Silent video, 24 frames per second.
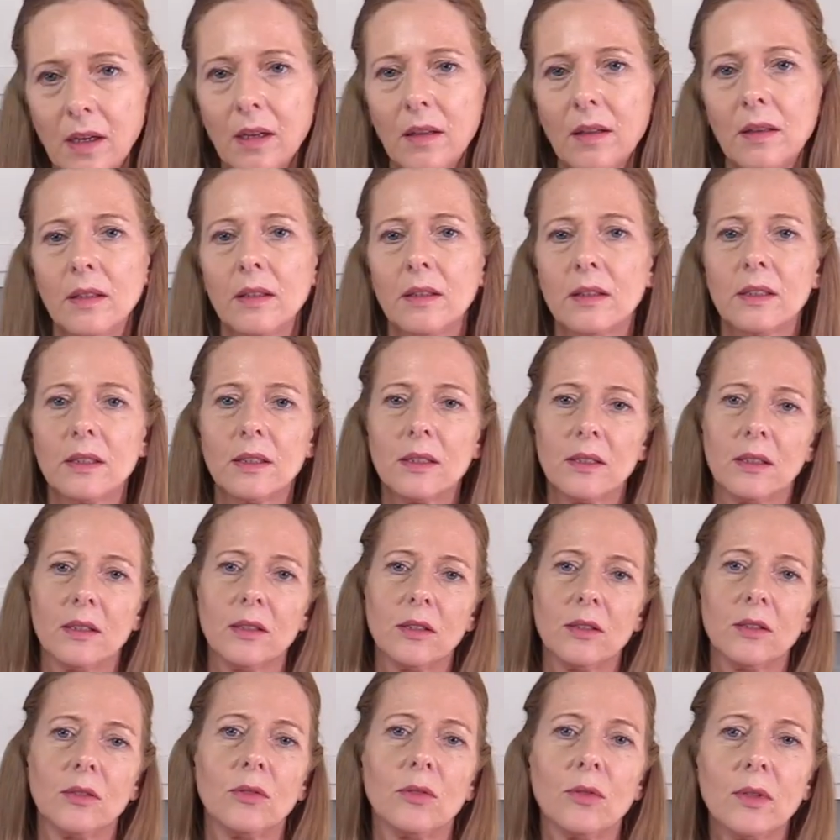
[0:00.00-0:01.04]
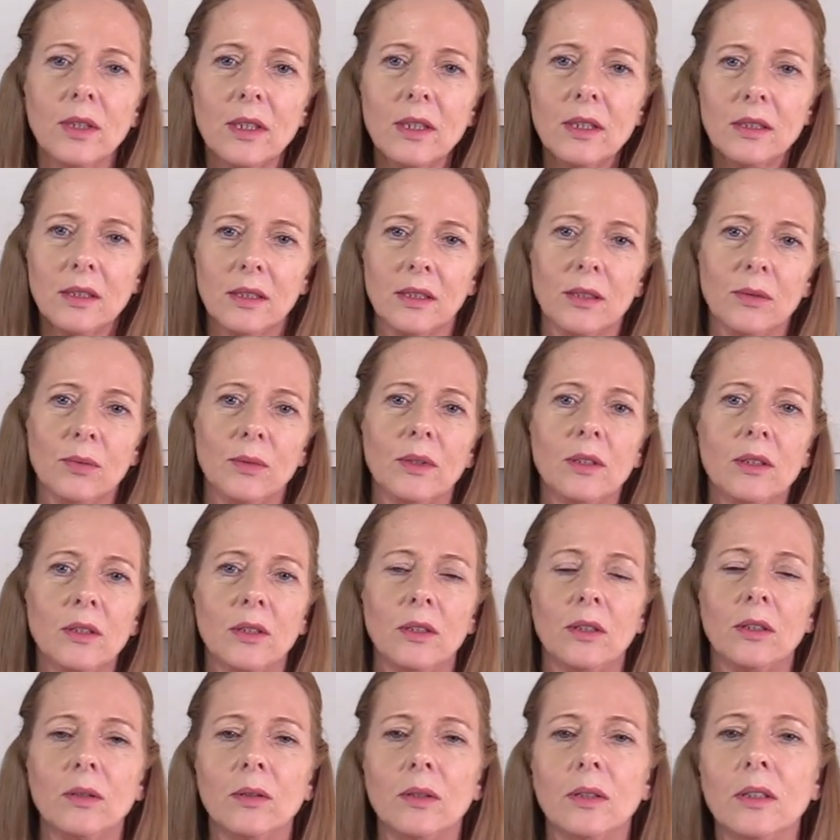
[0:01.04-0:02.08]
And these strings will
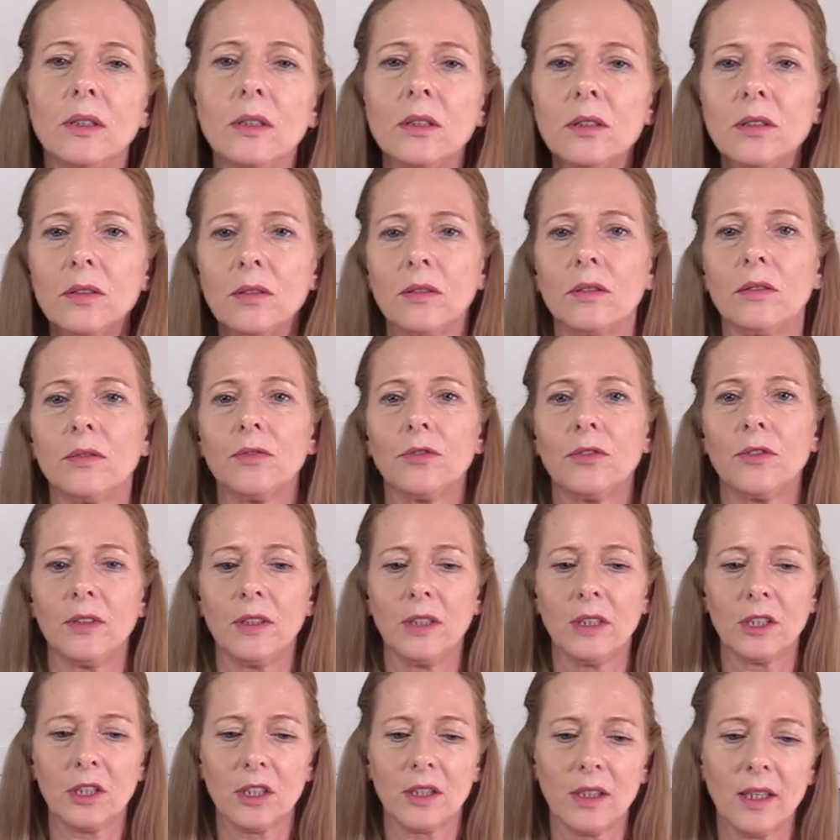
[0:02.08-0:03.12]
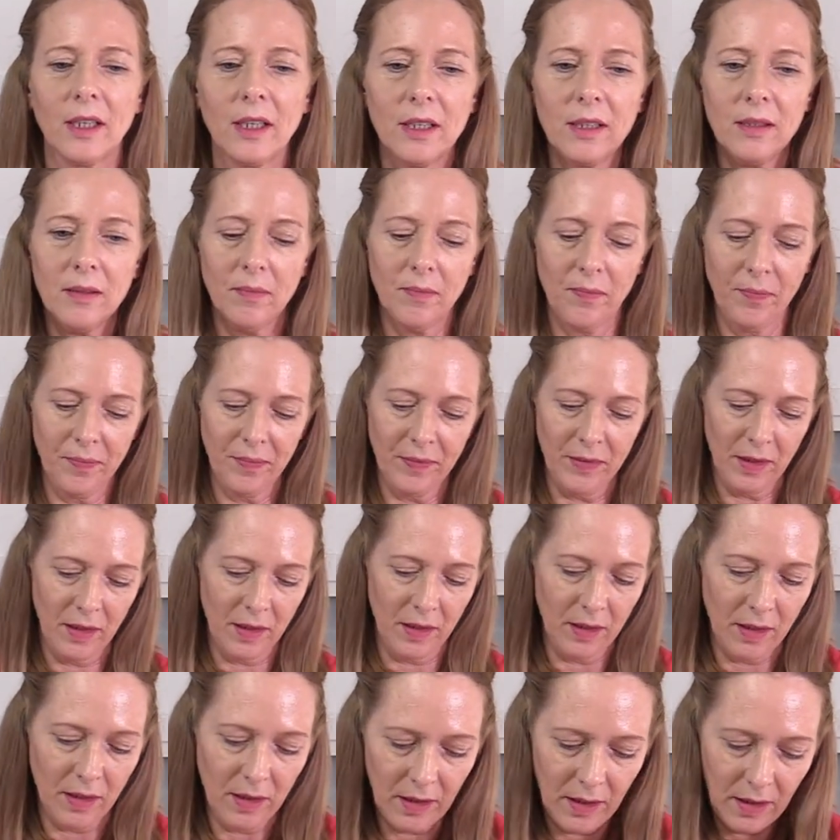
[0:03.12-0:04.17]
go into the fridge then
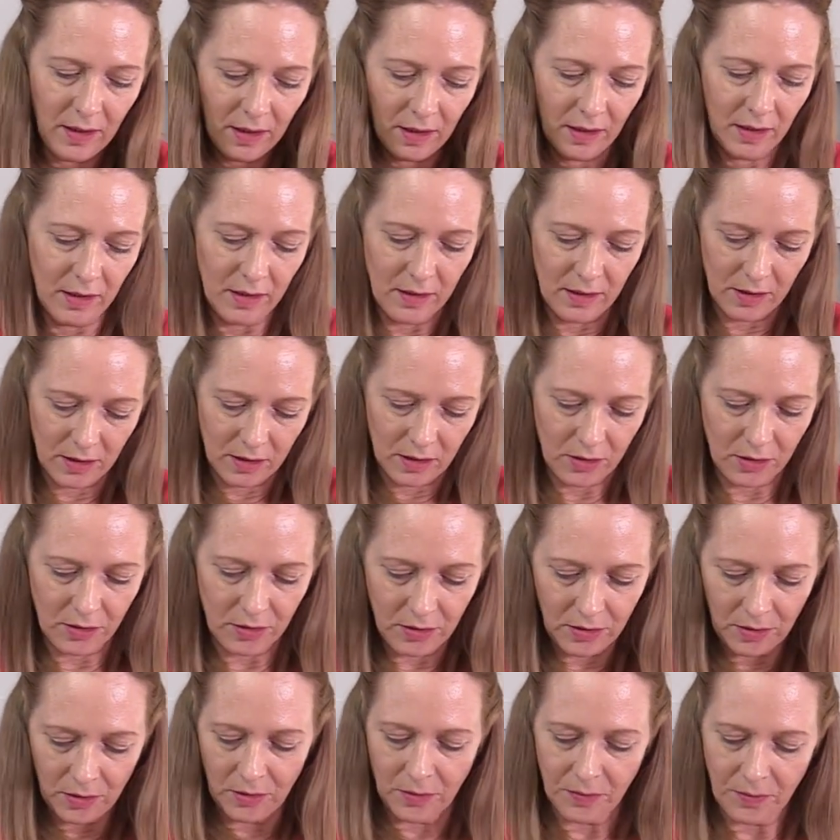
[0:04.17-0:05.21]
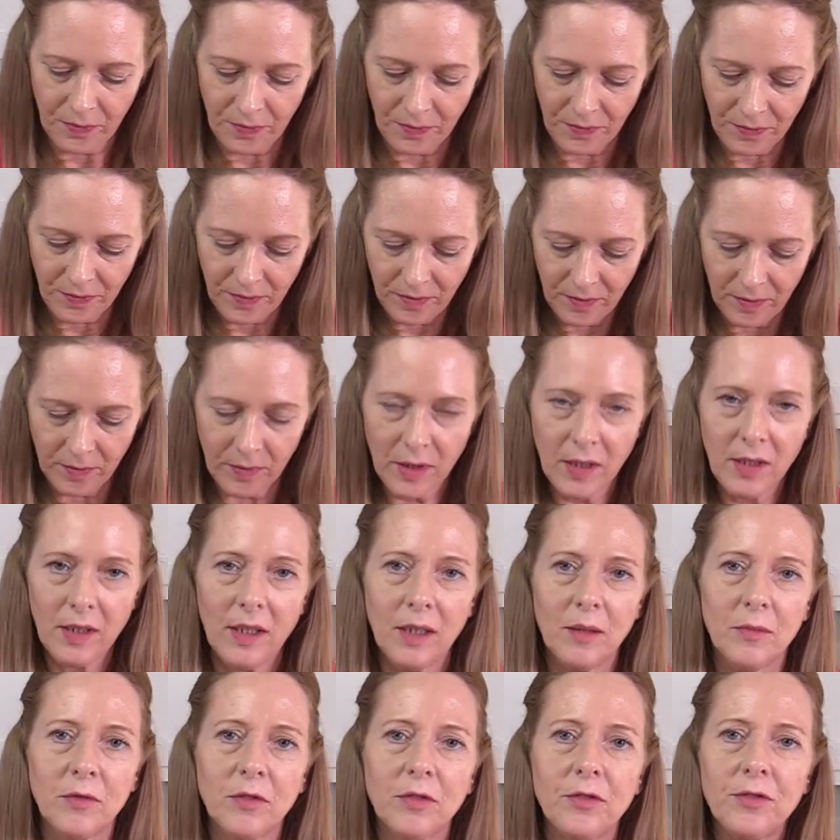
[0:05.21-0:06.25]
to
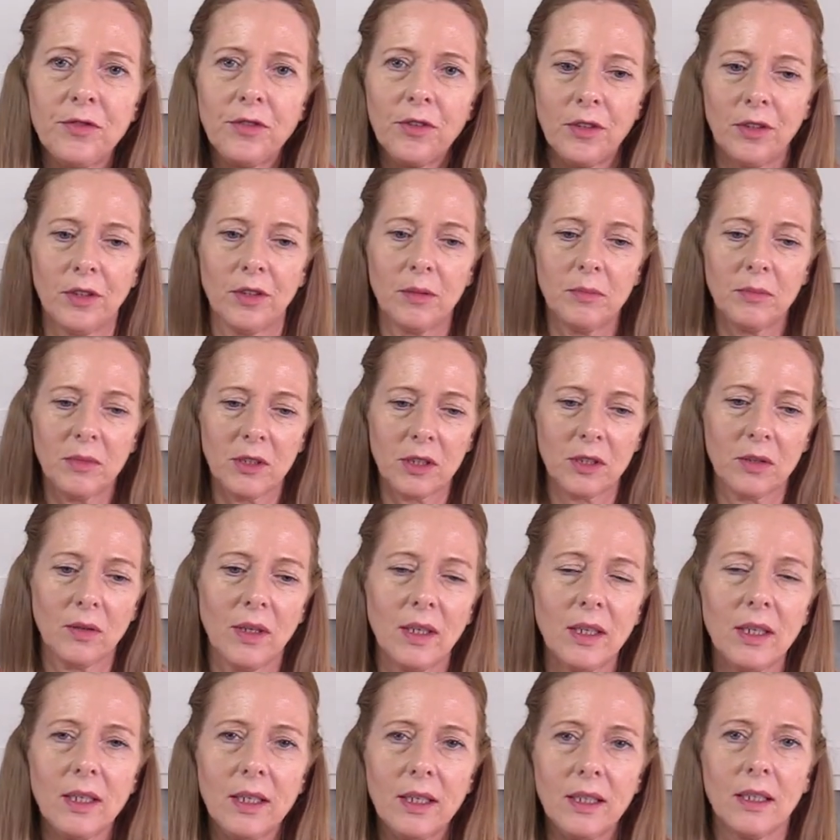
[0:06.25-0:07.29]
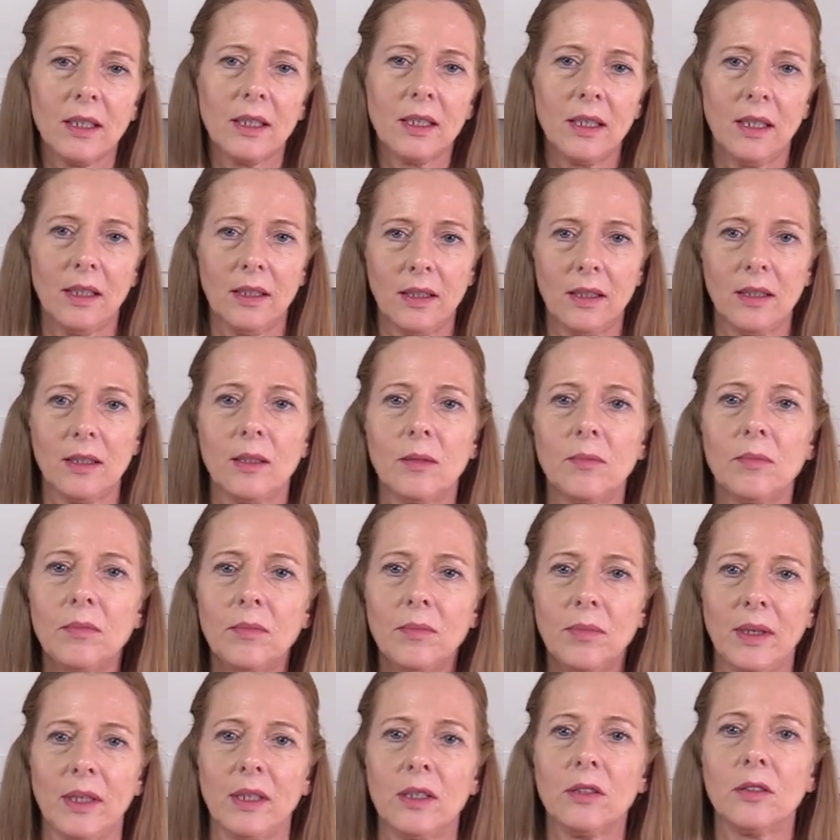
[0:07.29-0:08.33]
become firm, so I can cut
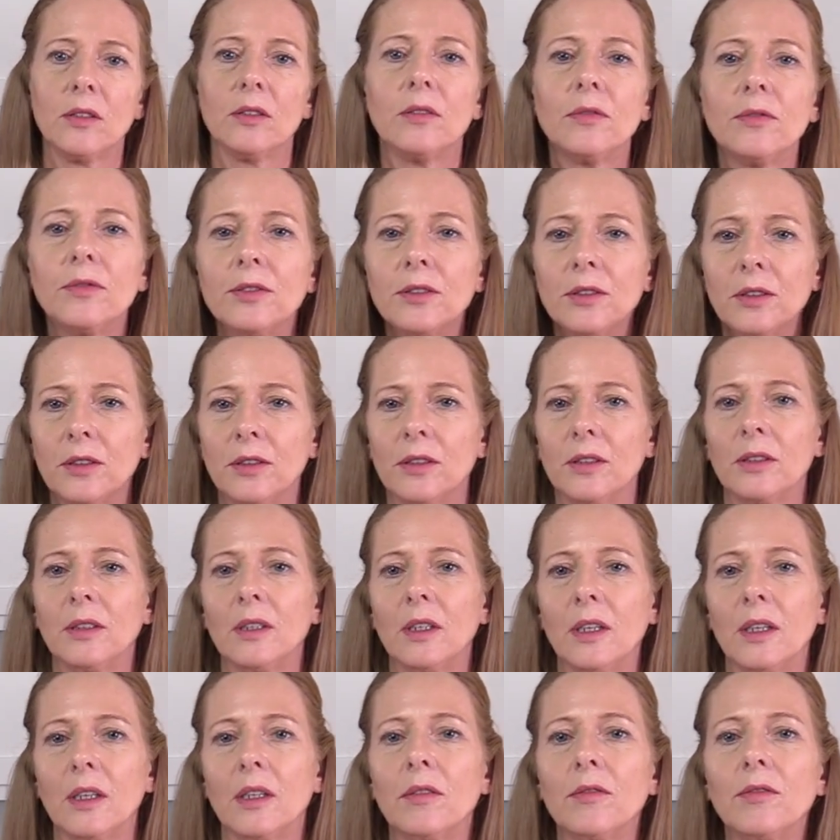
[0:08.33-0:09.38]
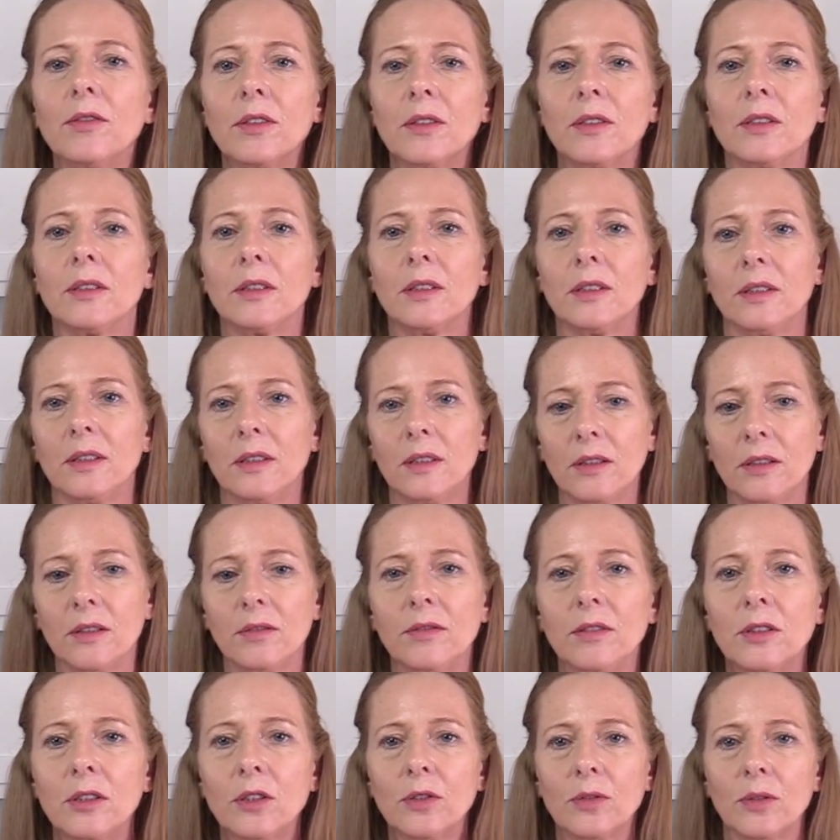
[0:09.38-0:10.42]
them better for the
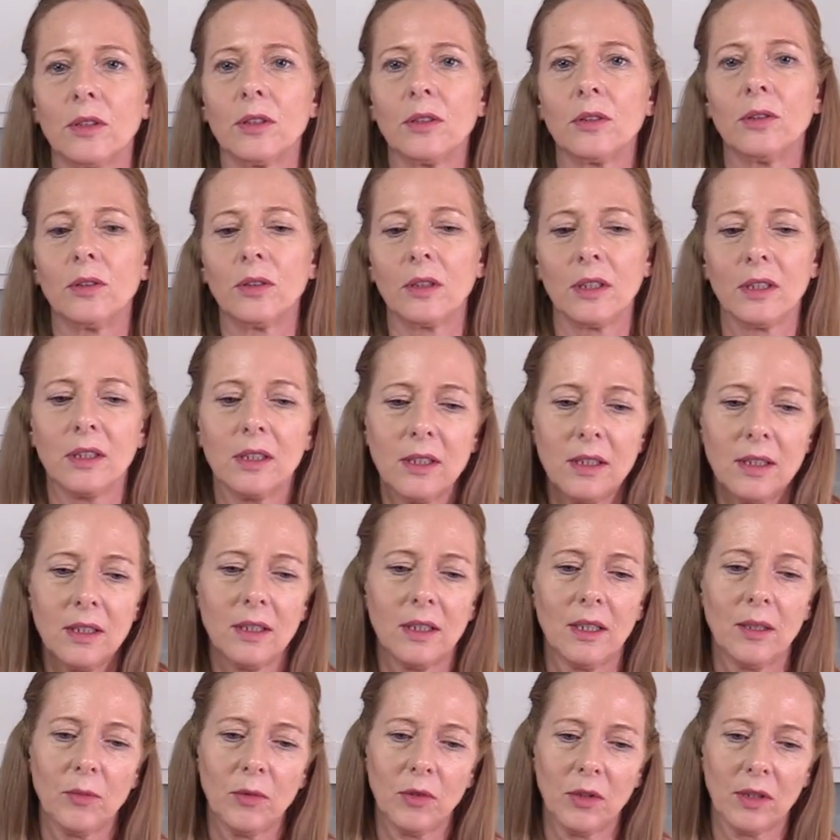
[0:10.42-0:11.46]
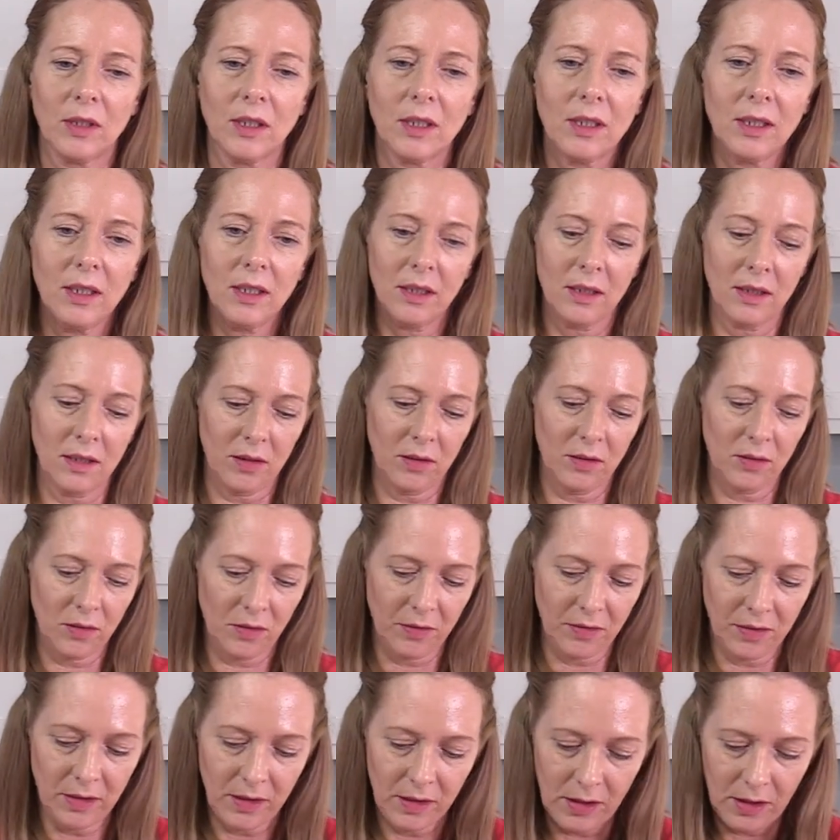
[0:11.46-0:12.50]
individual cookies that I'm gonna cut out
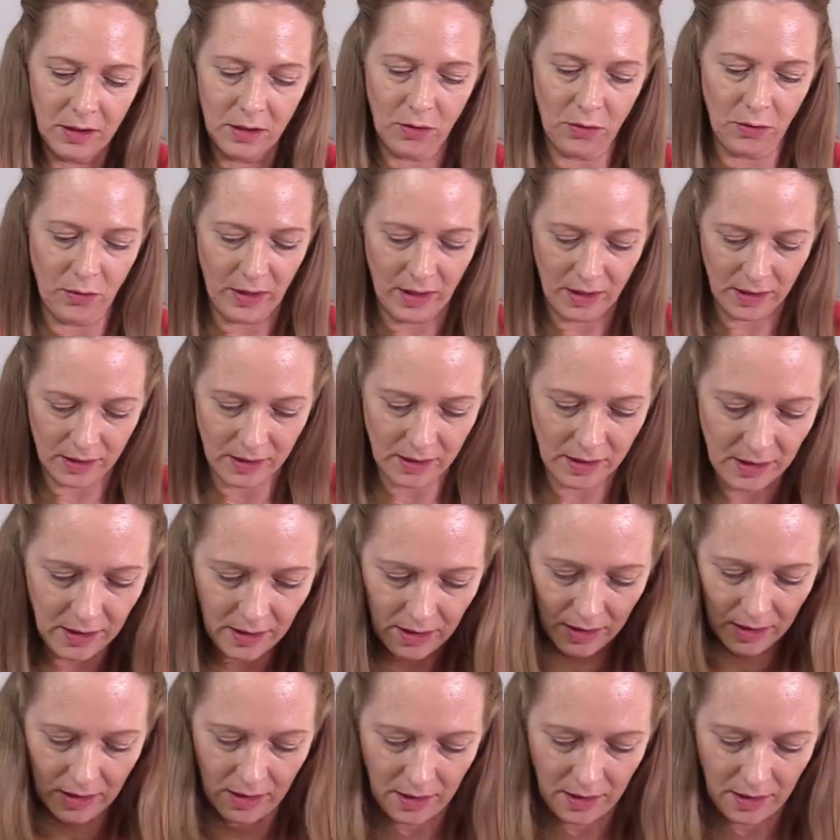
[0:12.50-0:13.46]
of these strings.